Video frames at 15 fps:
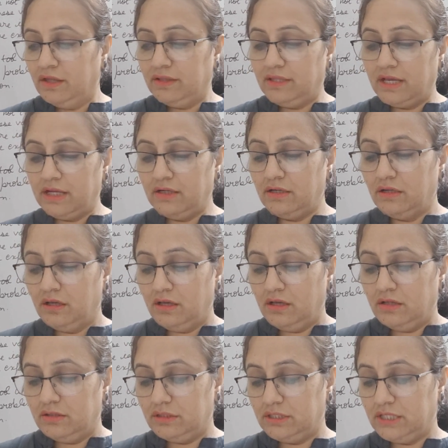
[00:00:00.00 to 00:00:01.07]
Then
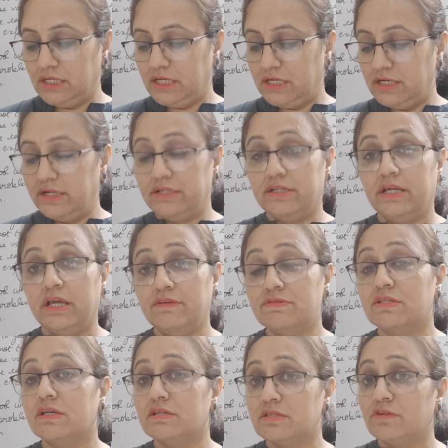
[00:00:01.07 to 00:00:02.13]
it gives
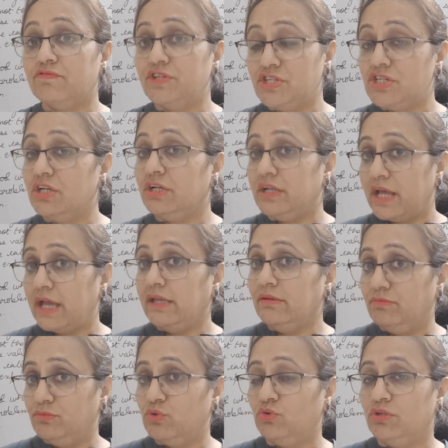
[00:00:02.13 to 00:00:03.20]
sufficient
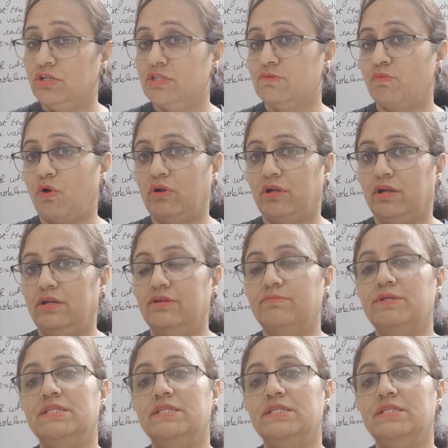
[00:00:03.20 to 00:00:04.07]
time to the respondent.